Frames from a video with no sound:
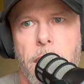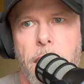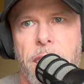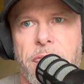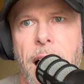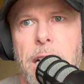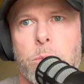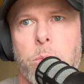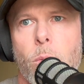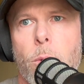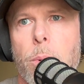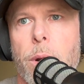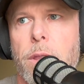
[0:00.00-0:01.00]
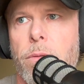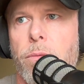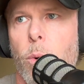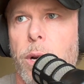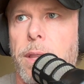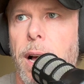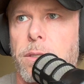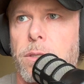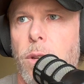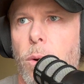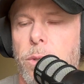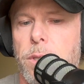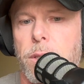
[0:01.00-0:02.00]
And that's what we're putting the
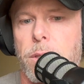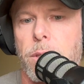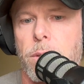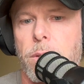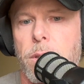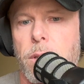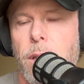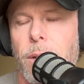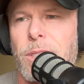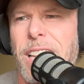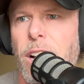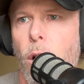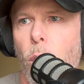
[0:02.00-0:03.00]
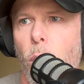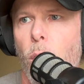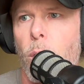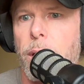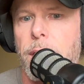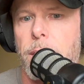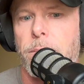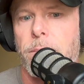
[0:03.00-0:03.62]
$40,000 into. Yeah. It was that all in.